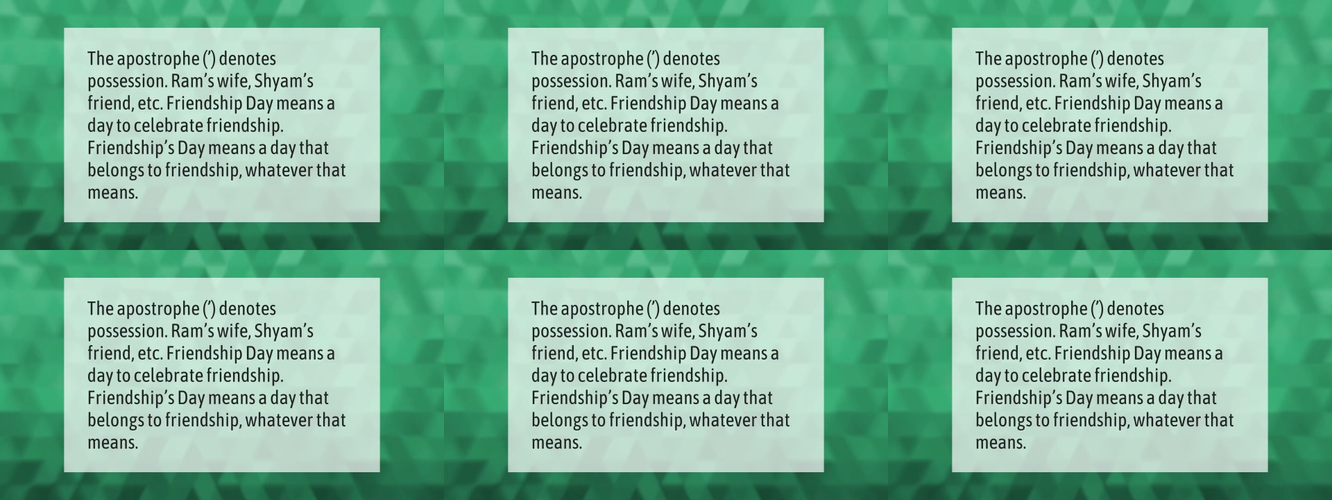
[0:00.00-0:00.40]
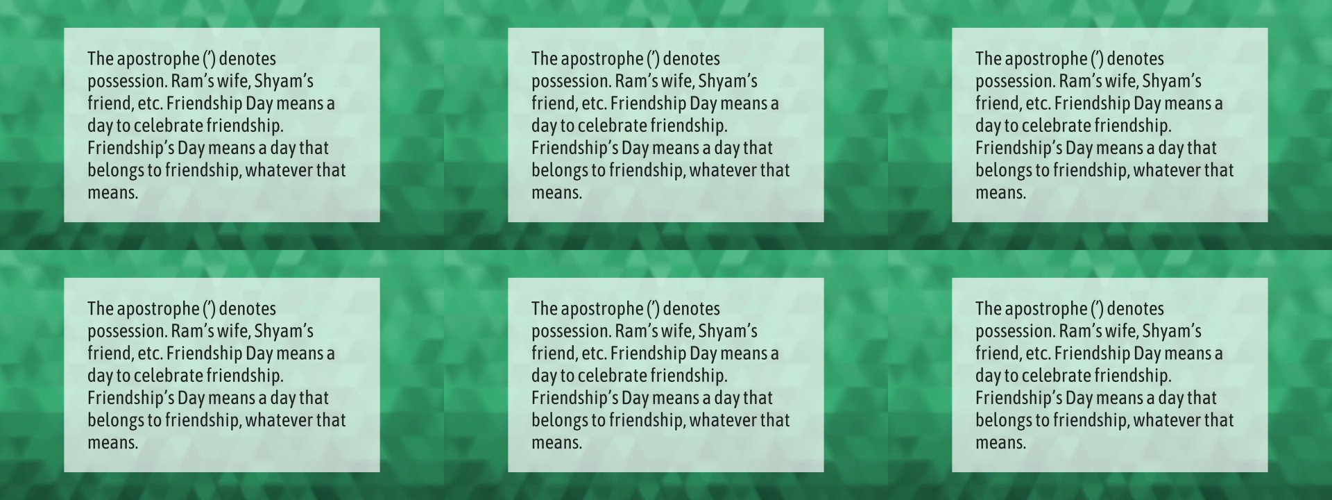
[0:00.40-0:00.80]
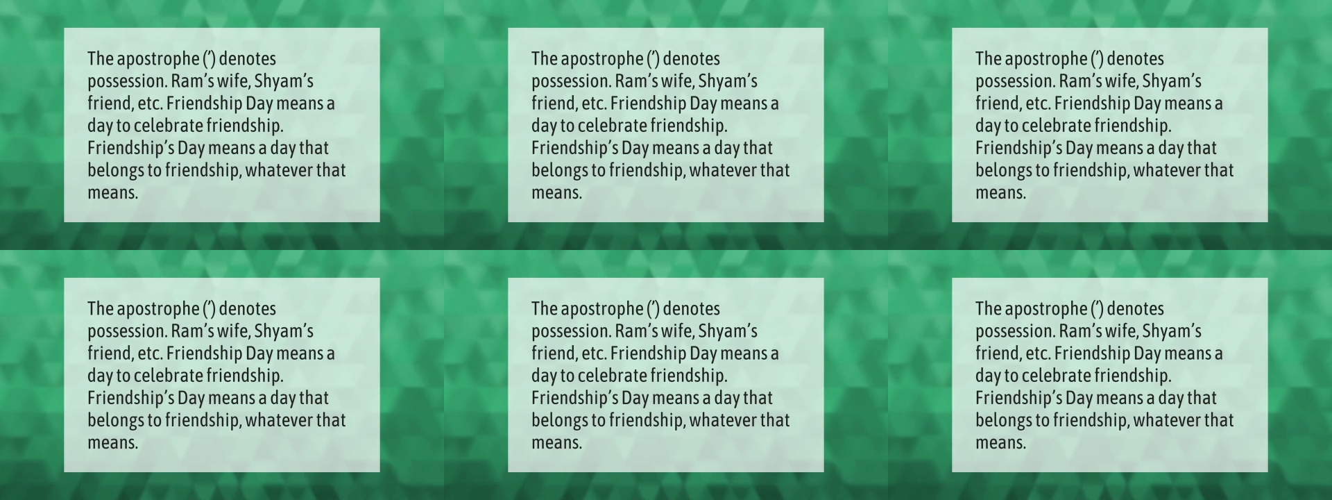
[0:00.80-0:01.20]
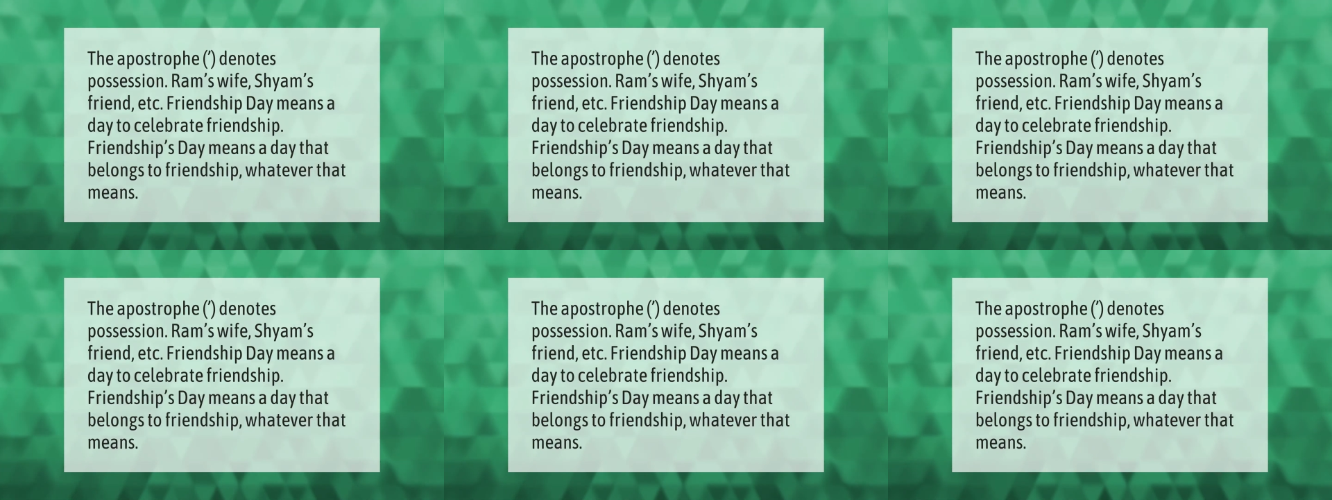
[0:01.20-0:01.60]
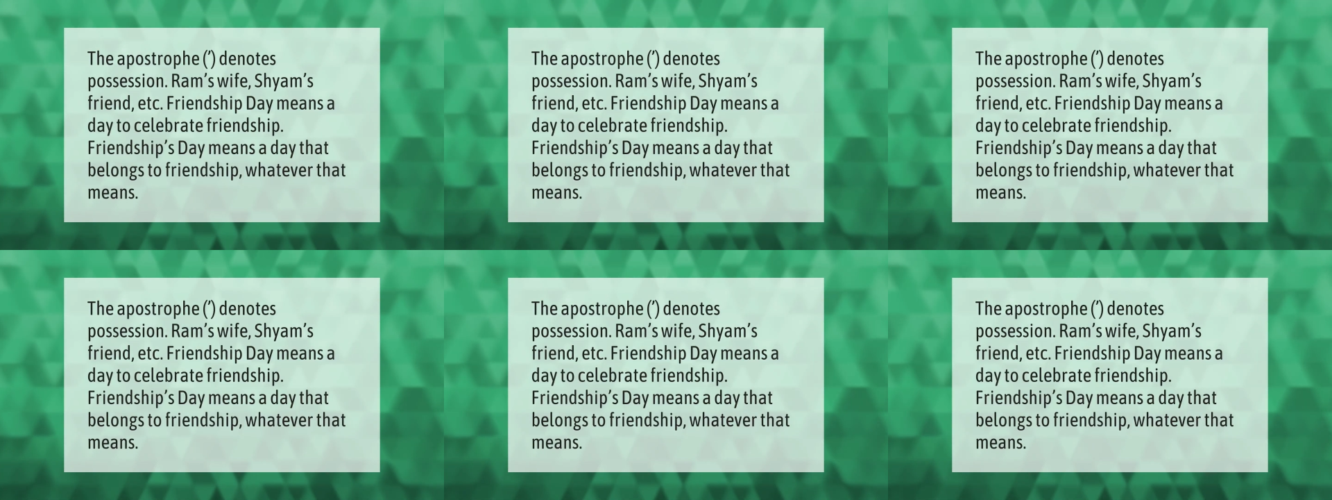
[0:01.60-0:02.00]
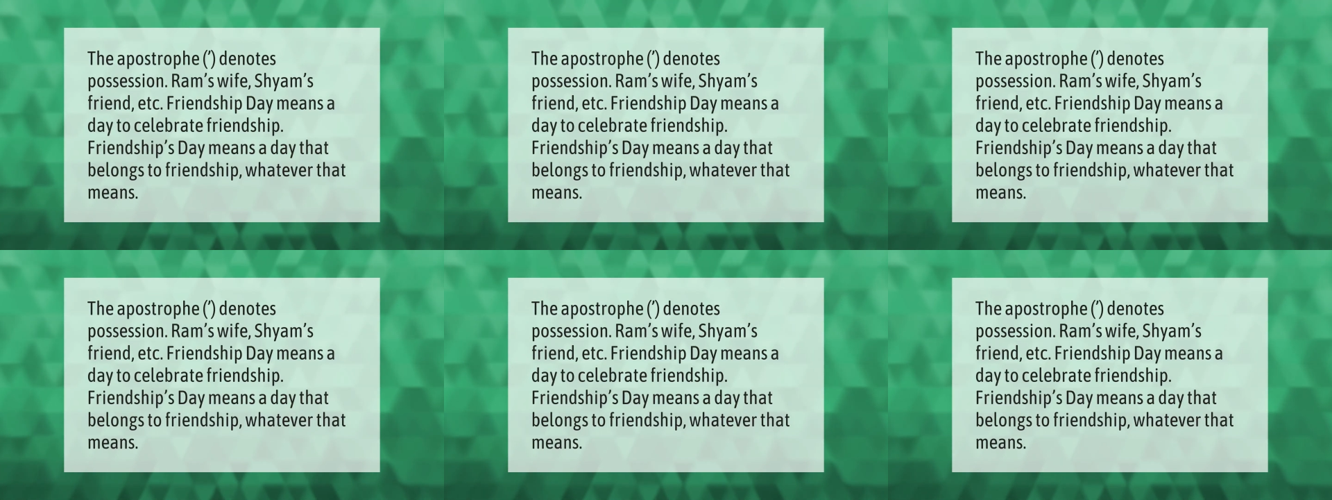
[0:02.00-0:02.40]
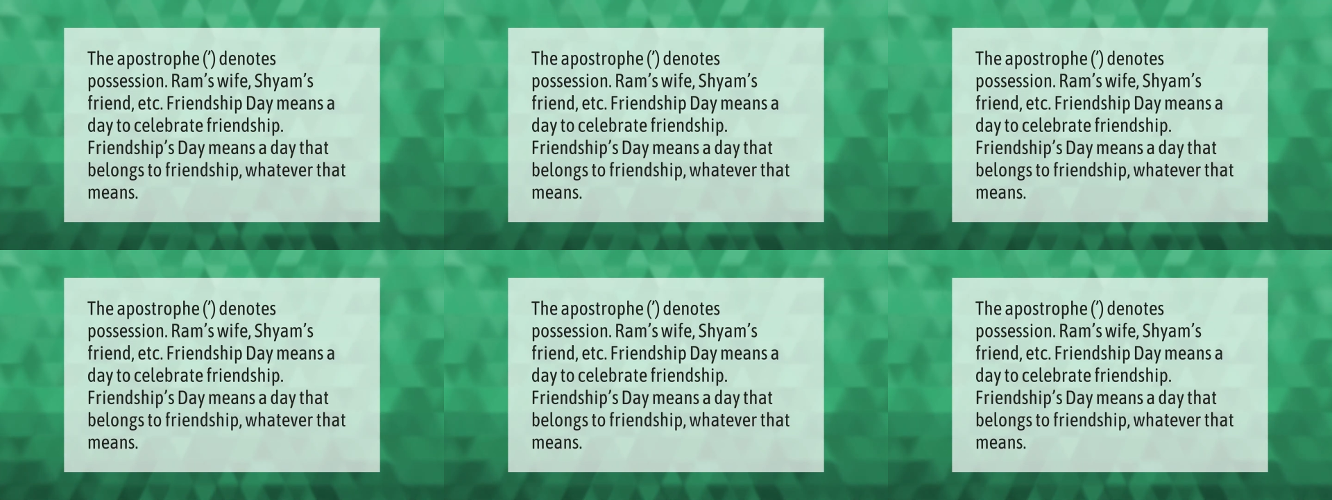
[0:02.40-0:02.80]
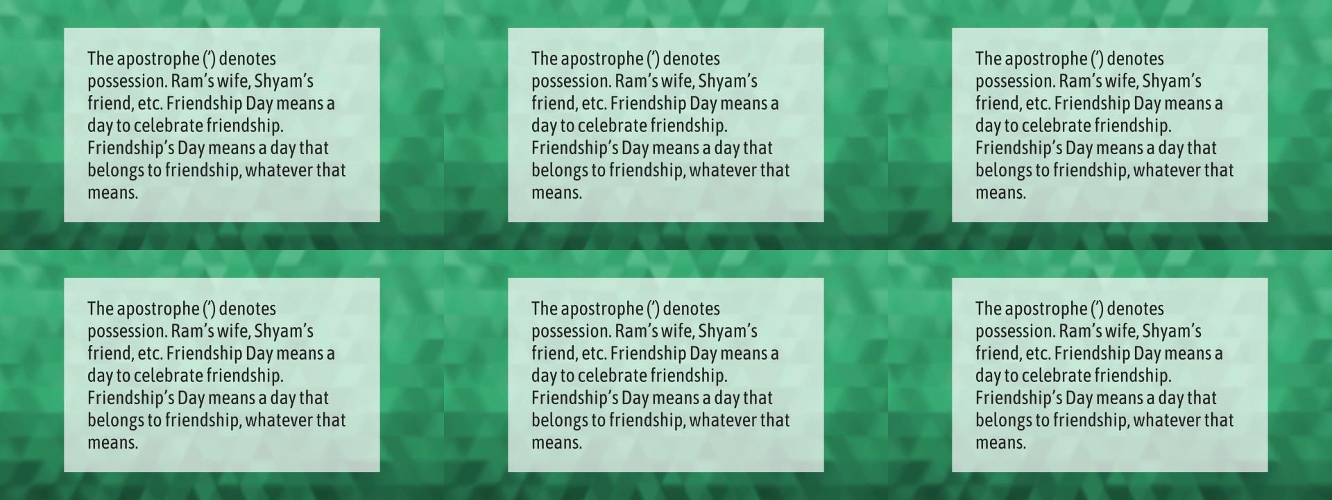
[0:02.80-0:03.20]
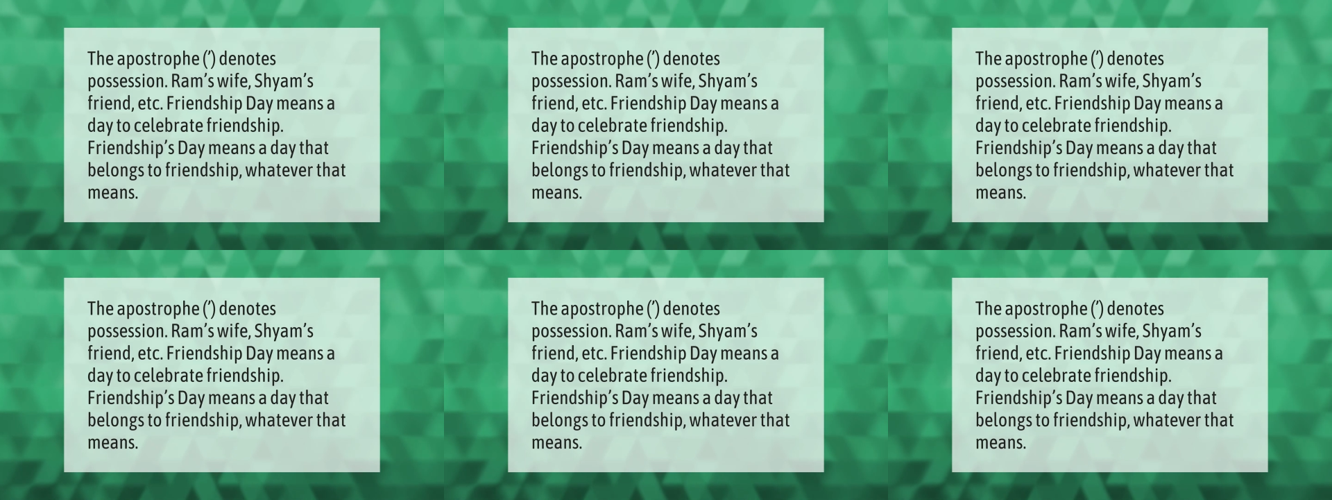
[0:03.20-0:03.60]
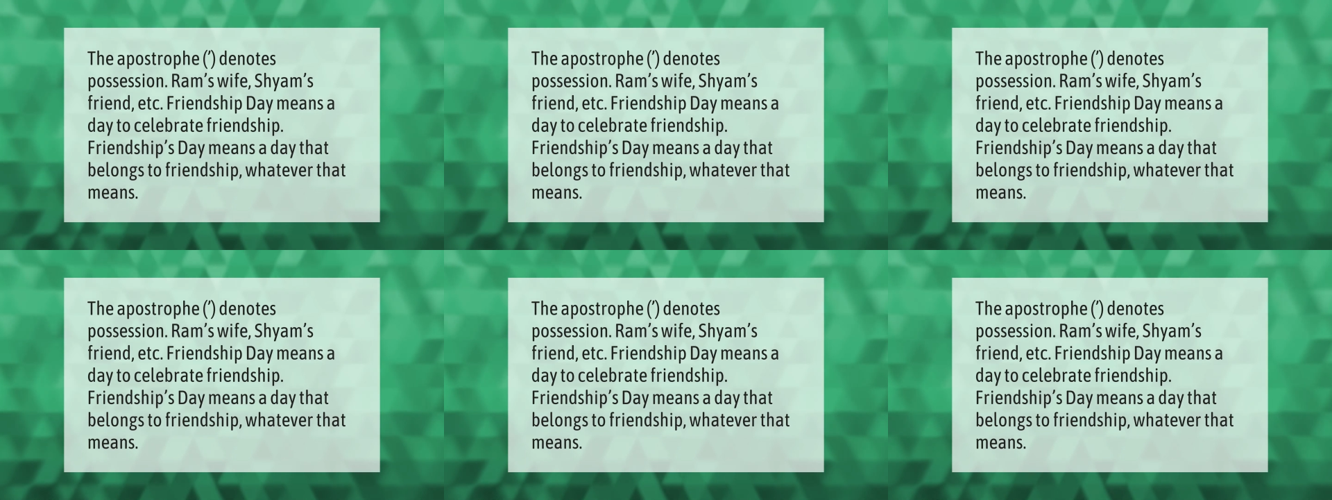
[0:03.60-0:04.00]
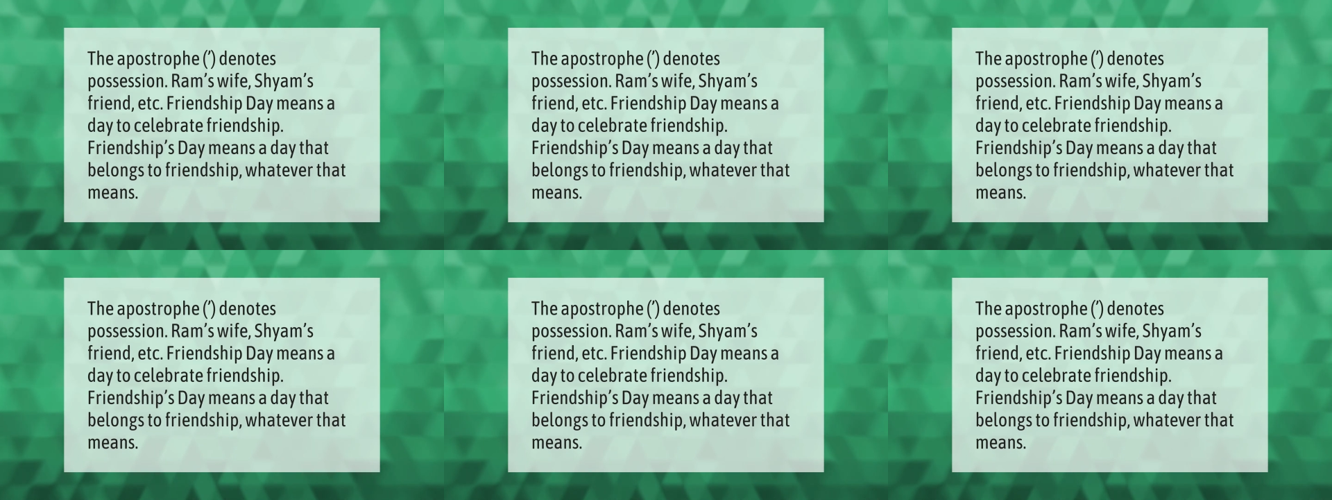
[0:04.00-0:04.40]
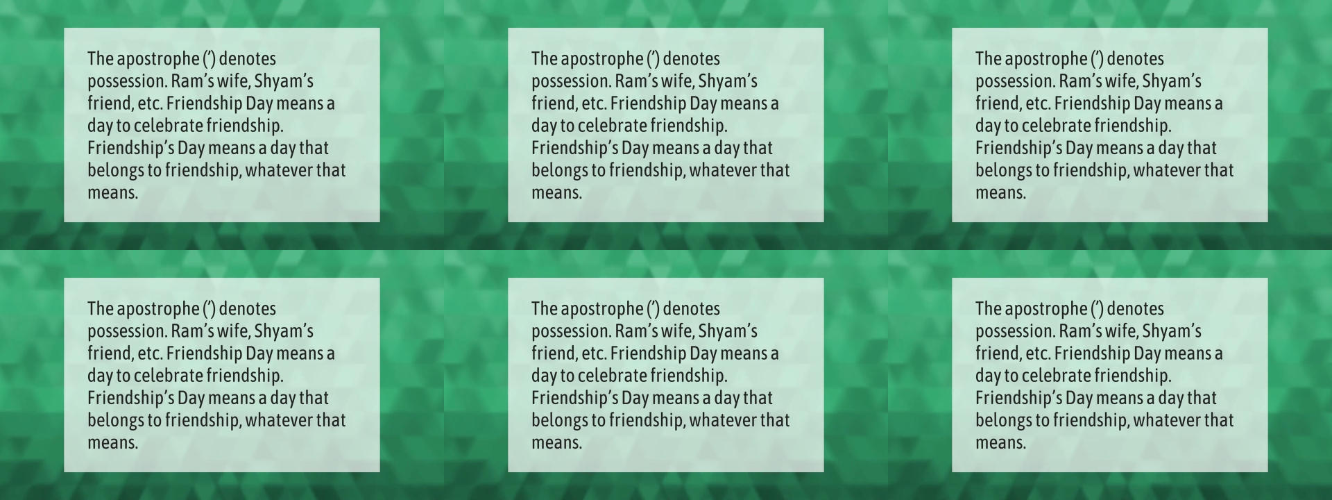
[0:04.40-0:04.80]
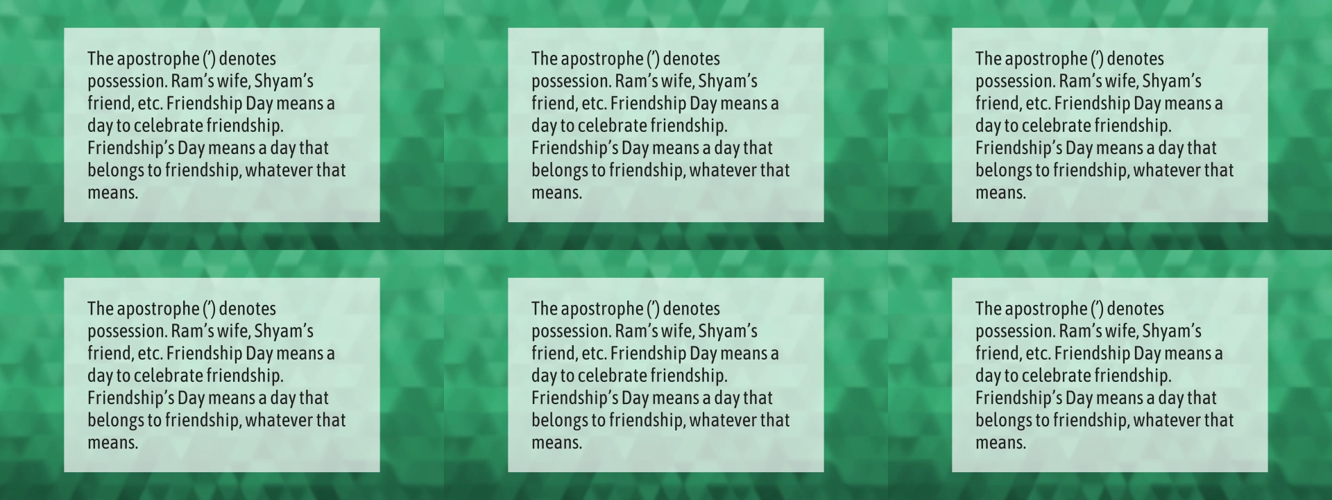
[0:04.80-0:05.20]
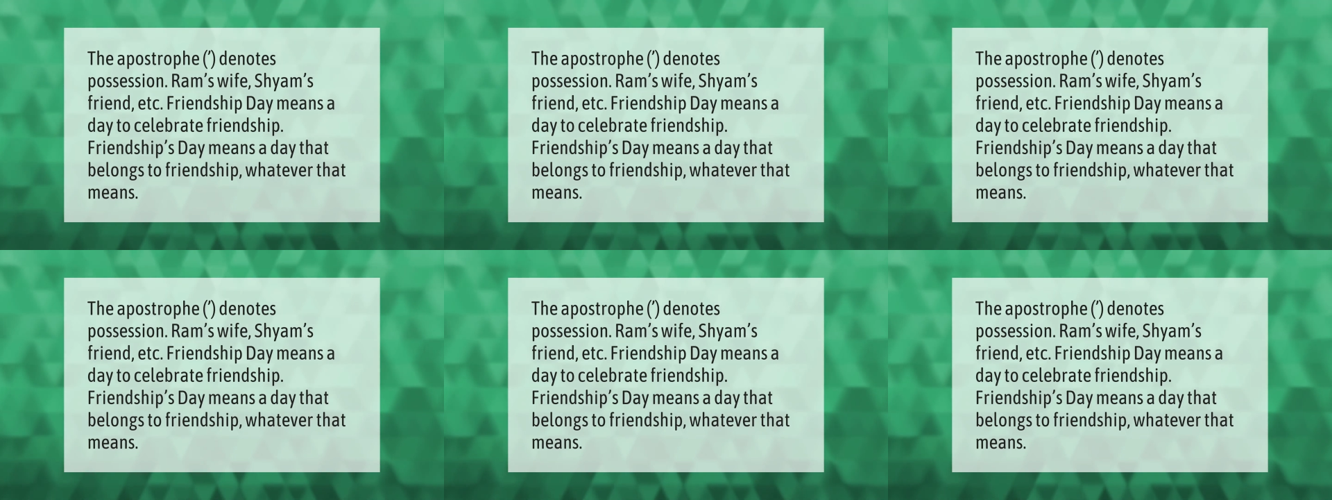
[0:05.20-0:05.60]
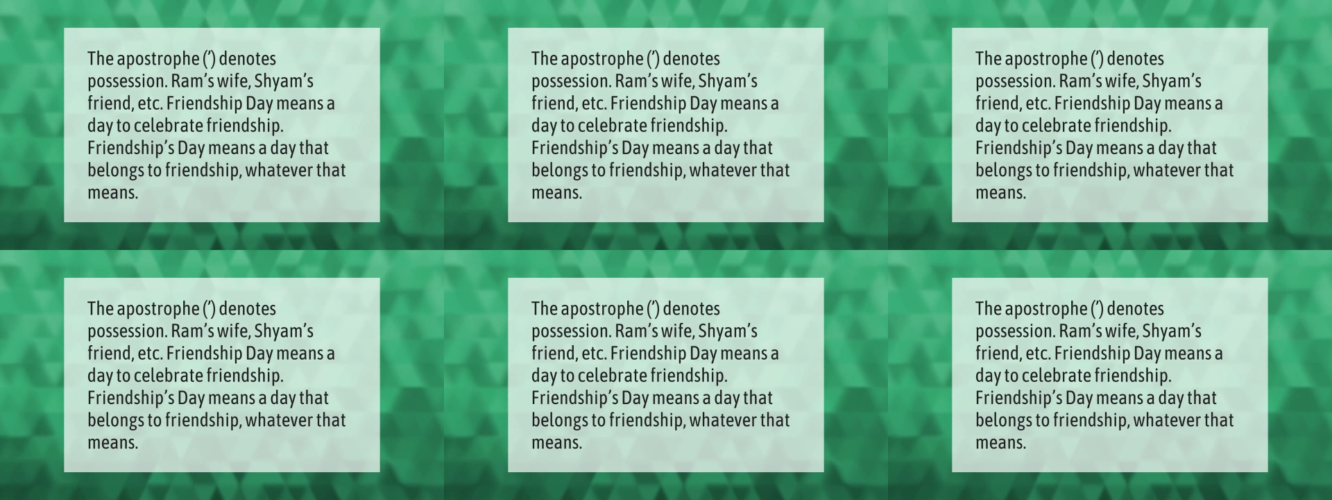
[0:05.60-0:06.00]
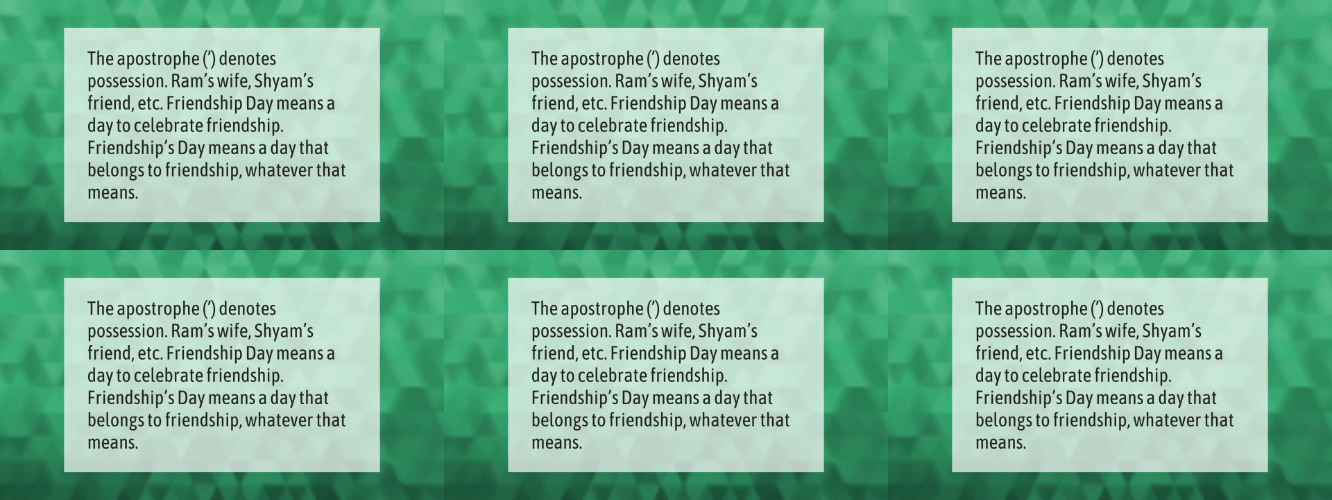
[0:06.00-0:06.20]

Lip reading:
No face is visible, so there are no lips to read.